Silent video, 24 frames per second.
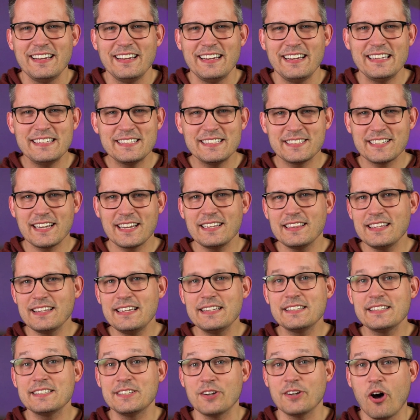Insightly
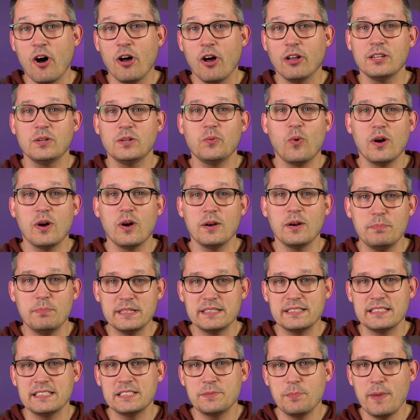is an all-in-one
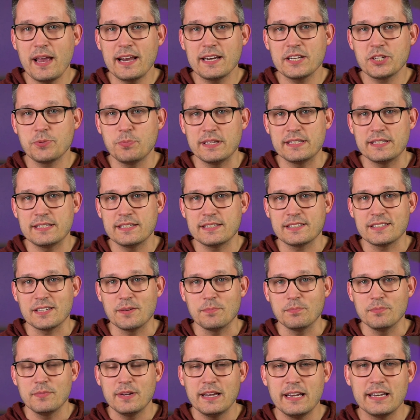business management
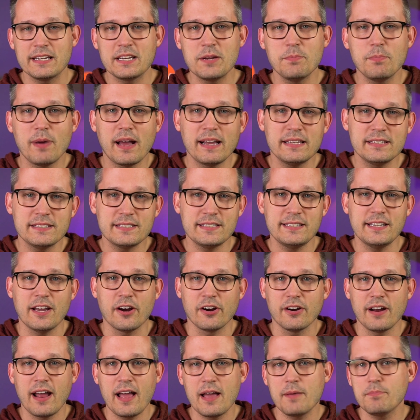system. It combines
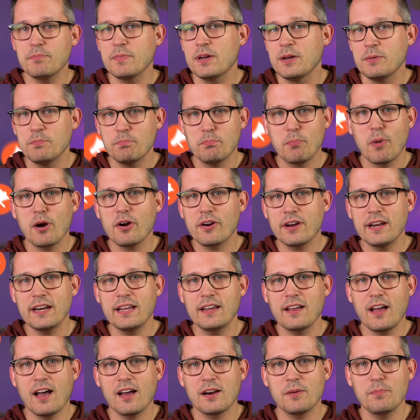CRM,
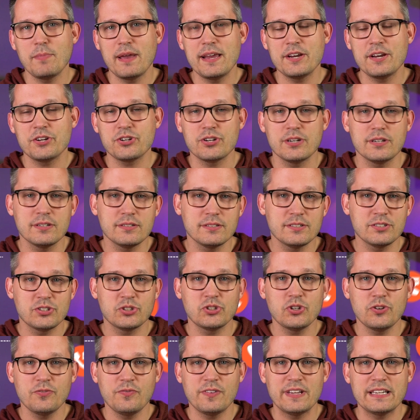marketing automation,
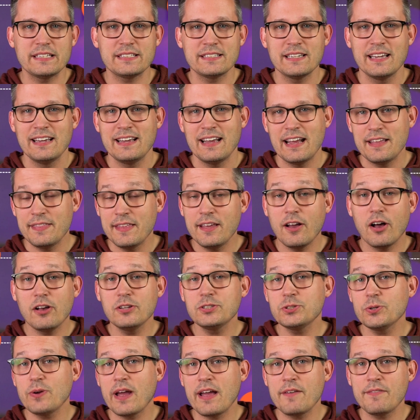service, and they
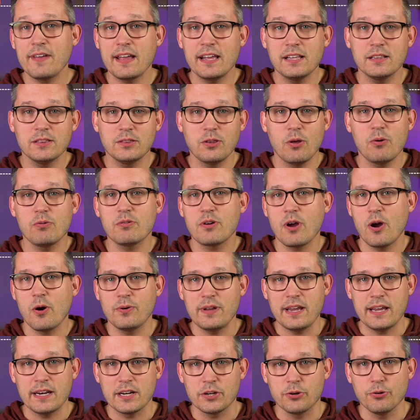also have a low-code
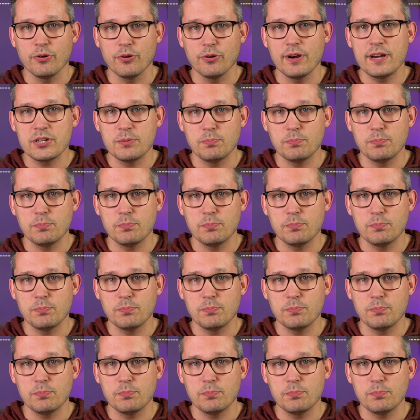integration